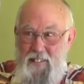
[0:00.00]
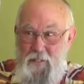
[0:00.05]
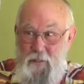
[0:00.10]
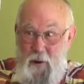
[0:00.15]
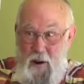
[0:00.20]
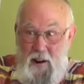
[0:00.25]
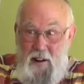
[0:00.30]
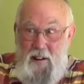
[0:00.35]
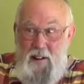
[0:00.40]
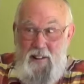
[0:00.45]

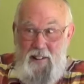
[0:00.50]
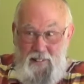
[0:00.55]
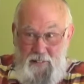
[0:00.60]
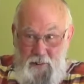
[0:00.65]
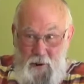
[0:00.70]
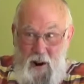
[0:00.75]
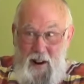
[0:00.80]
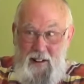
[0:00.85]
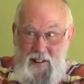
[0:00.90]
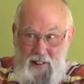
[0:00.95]
tried
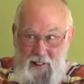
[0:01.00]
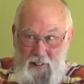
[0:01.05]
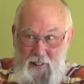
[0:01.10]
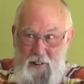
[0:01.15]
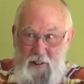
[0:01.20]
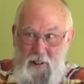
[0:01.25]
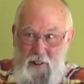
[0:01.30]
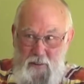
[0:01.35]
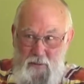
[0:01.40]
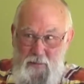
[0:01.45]
to
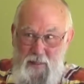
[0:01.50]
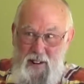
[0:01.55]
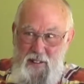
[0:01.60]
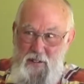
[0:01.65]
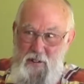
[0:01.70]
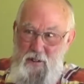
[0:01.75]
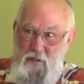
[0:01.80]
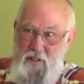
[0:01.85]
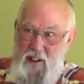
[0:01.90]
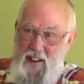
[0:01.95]
learn as
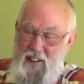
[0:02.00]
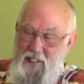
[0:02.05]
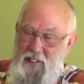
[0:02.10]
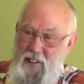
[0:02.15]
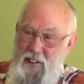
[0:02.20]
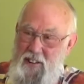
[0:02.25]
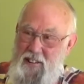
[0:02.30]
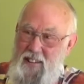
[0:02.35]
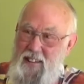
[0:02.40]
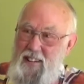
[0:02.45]
much as I
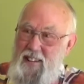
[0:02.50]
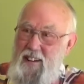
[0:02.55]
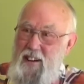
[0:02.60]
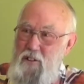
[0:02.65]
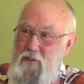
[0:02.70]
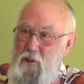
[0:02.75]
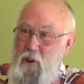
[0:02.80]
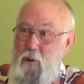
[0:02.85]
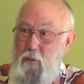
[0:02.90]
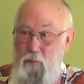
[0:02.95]
could.
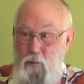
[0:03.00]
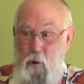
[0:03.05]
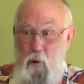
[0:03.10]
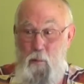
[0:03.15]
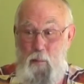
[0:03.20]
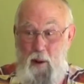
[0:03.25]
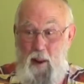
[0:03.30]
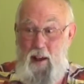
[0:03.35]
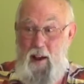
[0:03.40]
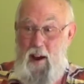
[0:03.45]
So
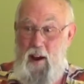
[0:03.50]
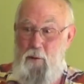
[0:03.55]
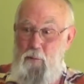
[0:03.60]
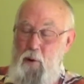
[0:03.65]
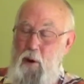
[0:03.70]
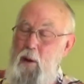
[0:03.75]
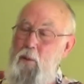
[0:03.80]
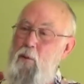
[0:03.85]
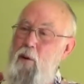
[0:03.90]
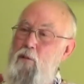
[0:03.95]
formally, I
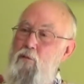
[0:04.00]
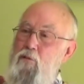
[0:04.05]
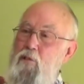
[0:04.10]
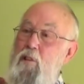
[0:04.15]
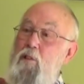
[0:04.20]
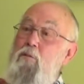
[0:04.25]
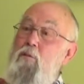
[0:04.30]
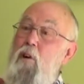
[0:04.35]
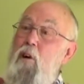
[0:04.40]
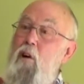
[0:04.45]
really
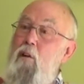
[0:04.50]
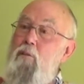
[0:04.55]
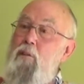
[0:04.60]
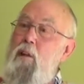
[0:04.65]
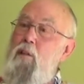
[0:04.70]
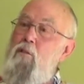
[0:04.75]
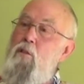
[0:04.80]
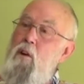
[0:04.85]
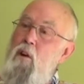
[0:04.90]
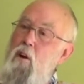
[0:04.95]
wasn't involved
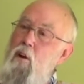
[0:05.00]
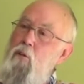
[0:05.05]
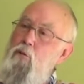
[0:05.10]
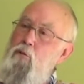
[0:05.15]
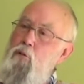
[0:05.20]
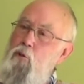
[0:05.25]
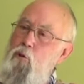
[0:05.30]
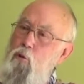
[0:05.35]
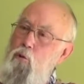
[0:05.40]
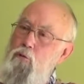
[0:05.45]
in
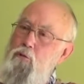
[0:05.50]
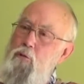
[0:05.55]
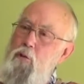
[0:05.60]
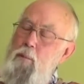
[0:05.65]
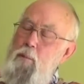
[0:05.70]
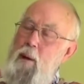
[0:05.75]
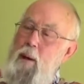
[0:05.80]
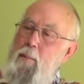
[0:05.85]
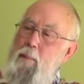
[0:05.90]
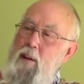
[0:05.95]
schools
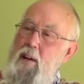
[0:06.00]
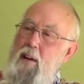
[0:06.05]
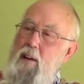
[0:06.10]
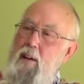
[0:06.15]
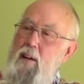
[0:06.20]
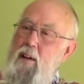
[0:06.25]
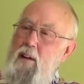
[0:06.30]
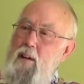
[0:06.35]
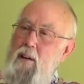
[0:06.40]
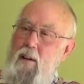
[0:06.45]
for
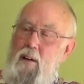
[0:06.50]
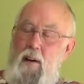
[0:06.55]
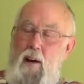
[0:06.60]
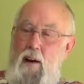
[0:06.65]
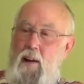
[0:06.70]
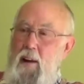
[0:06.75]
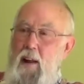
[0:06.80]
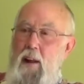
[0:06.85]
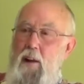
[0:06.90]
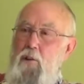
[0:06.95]
maybe
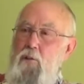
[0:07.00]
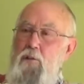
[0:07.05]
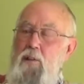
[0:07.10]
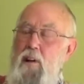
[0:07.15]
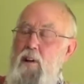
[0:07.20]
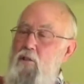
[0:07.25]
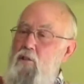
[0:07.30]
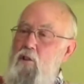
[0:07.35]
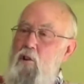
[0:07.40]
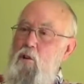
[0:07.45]
an 8 or
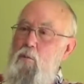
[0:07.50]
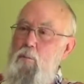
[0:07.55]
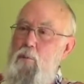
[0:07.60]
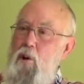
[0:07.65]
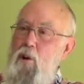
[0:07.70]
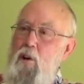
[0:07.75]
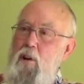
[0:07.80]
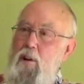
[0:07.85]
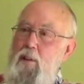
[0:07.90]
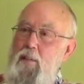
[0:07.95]
10 year
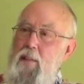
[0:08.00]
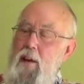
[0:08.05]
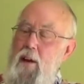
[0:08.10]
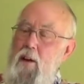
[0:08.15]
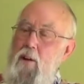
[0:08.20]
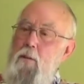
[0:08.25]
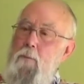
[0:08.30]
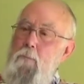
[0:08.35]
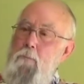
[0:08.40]
period there.